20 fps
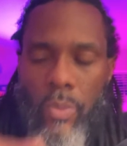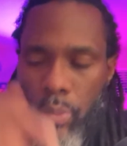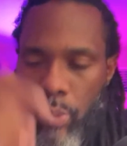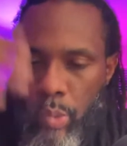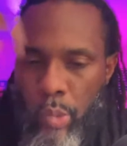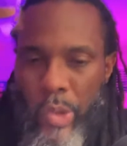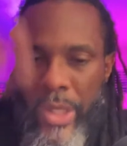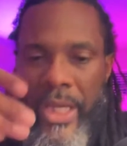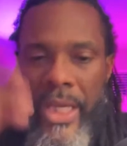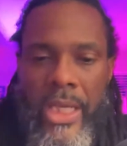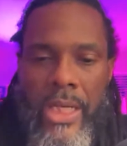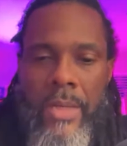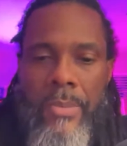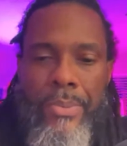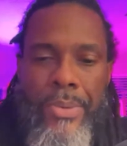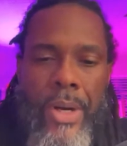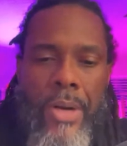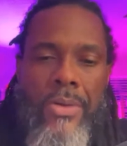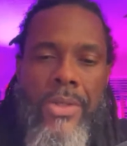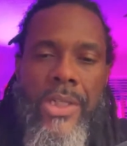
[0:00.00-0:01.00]
we can
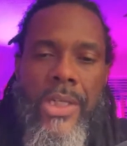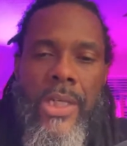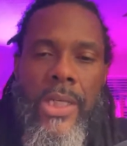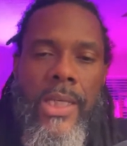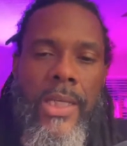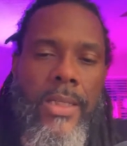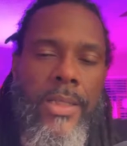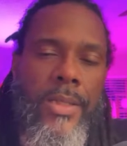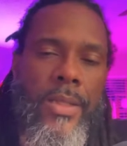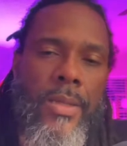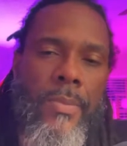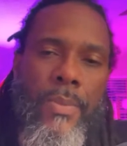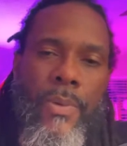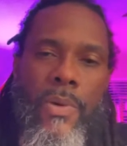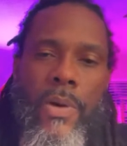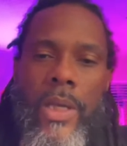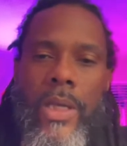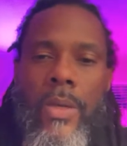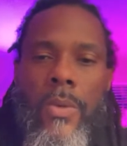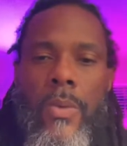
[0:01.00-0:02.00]
approach and get to the
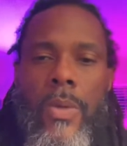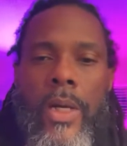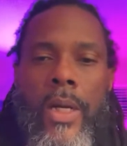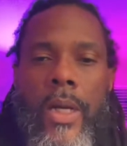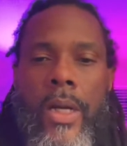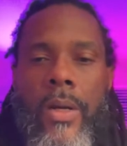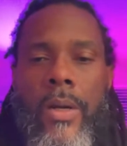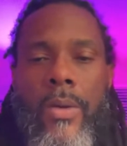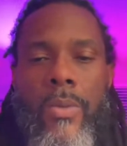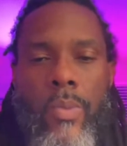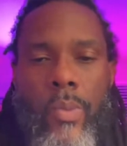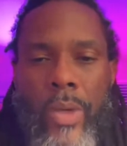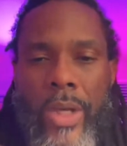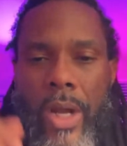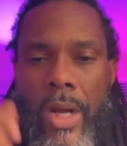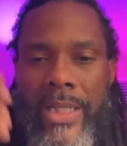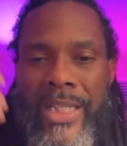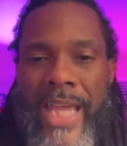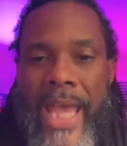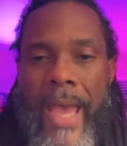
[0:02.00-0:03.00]
point where we
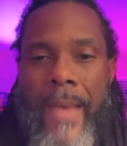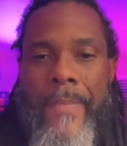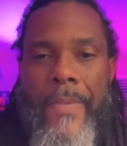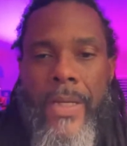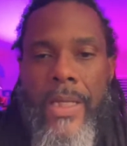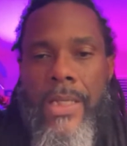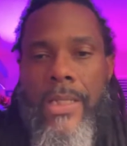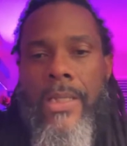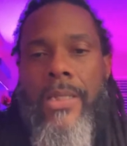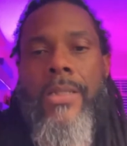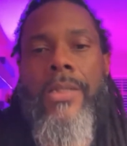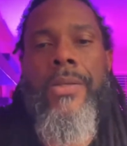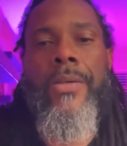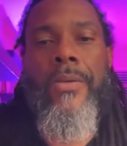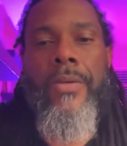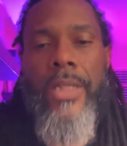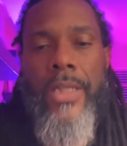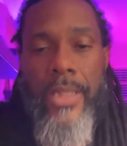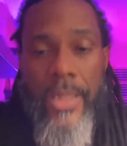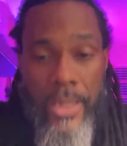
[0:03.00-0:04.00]
are tapping in and
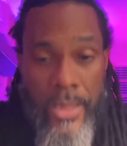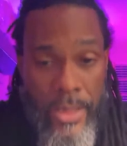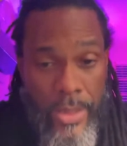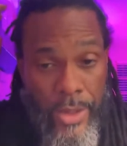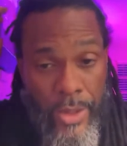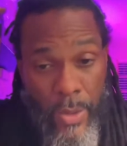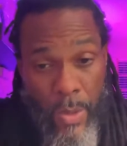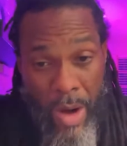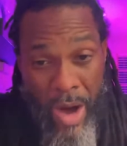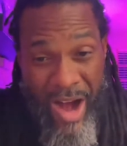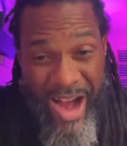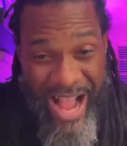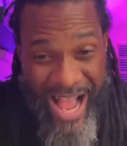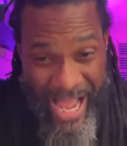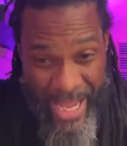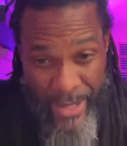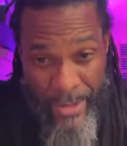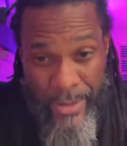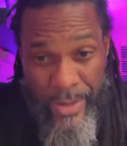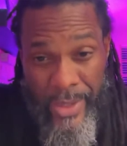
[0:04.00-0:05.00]
tuning in to our
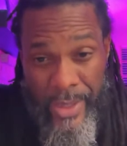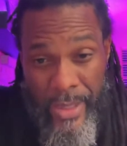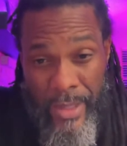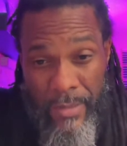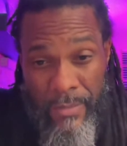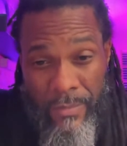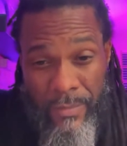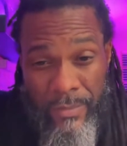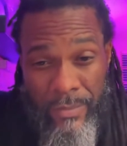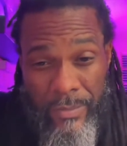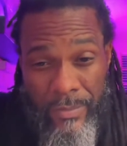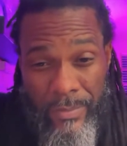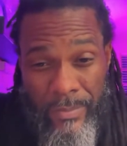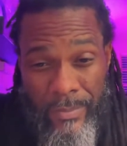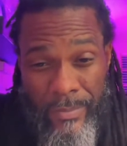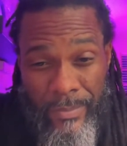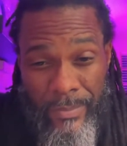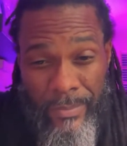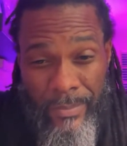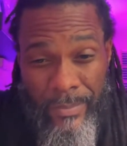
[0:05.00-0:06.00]
higher self.
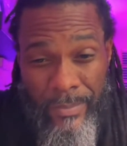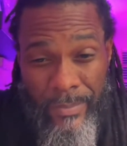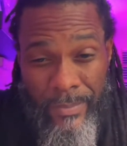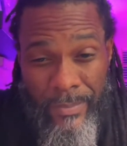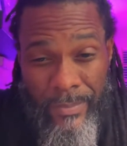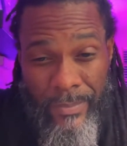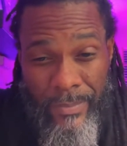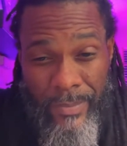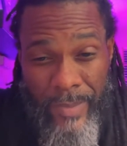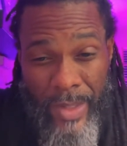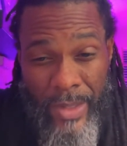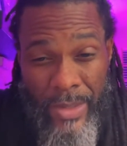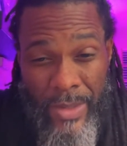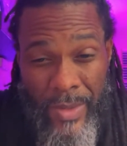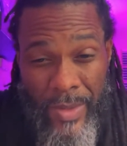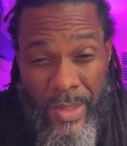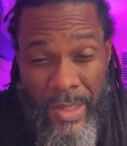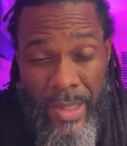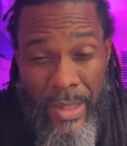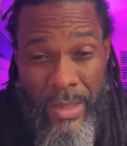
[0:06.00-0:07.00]

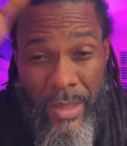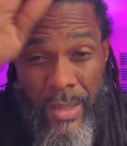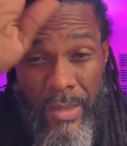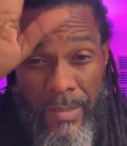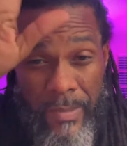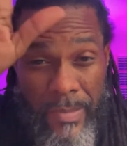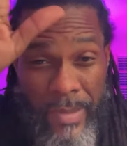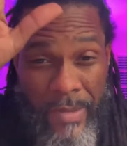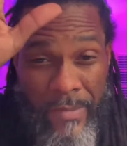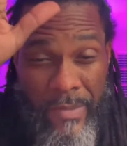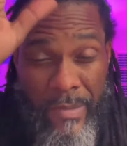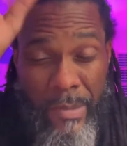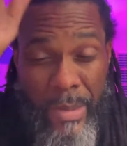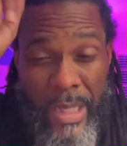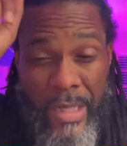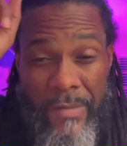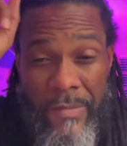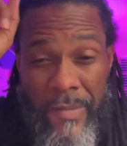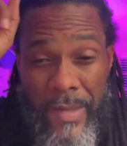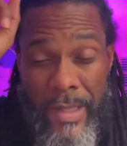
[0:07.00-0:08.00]
Understand?
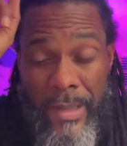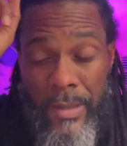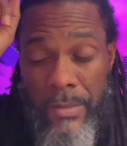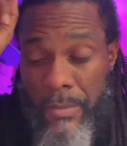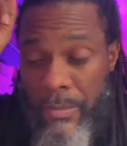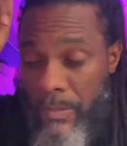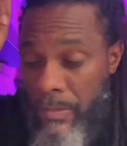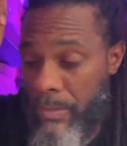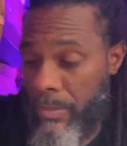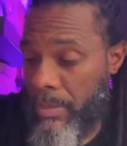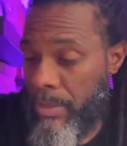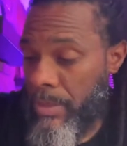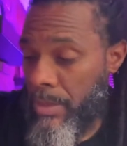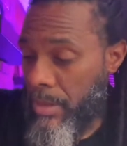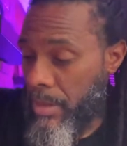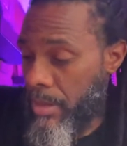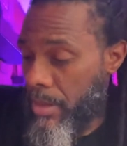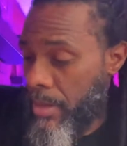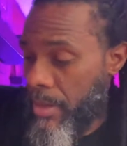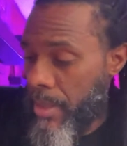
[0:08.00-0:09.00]
Everybody follow.
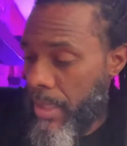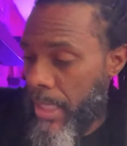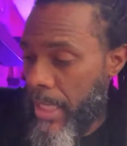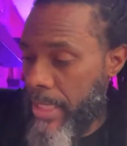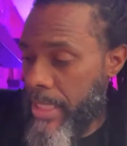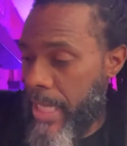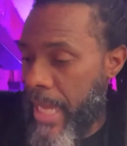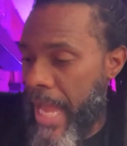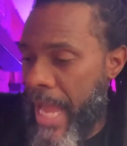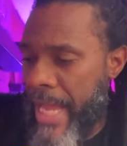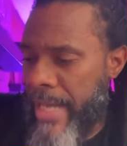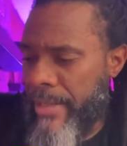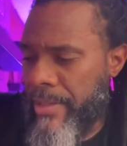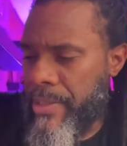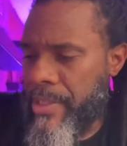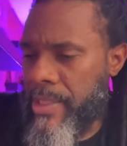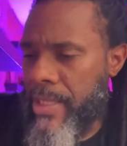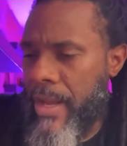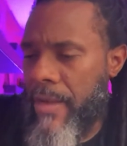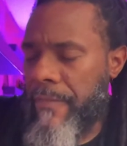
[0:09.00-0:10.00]
And the higher
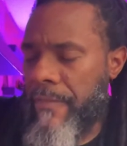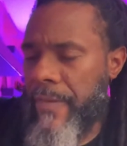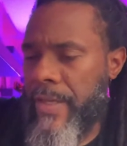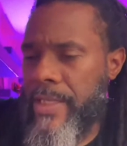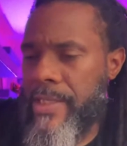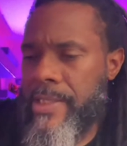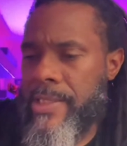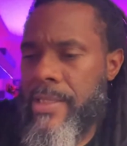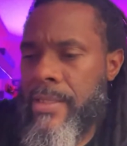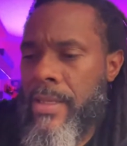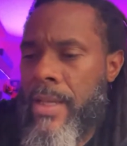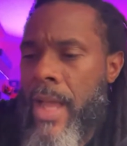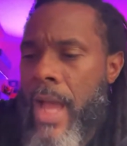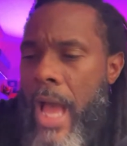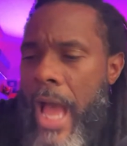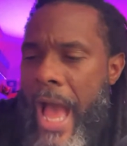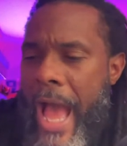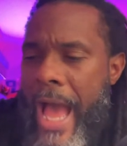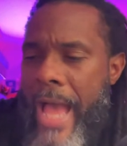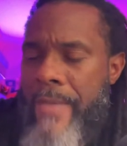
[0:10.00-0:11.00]
self is,
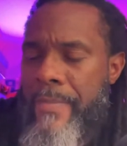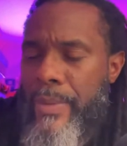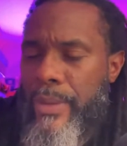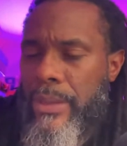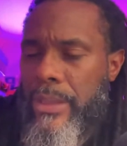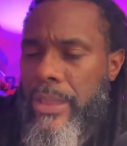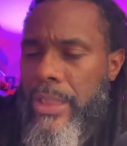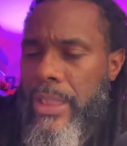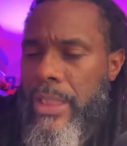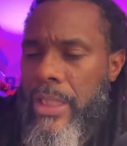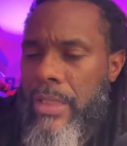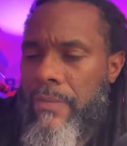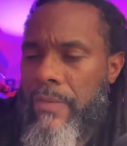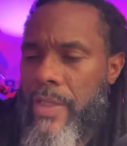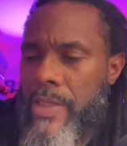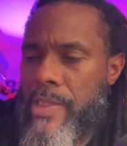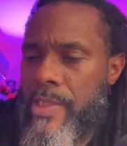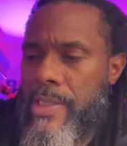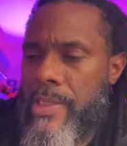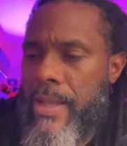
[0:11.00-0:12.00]
I believe, is
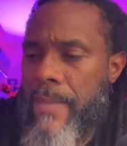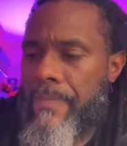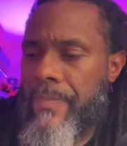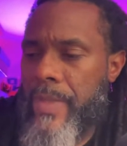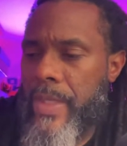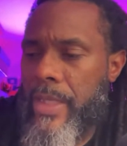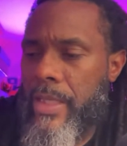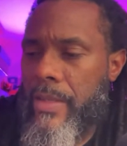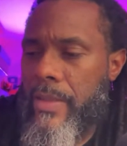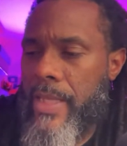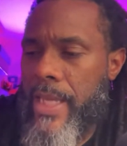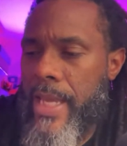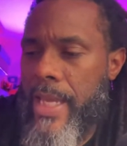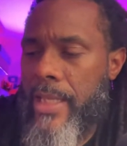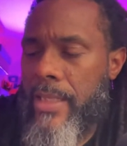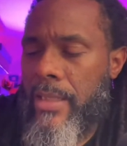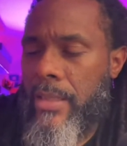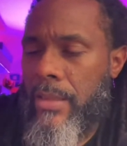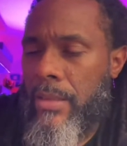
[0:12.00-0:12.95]
something that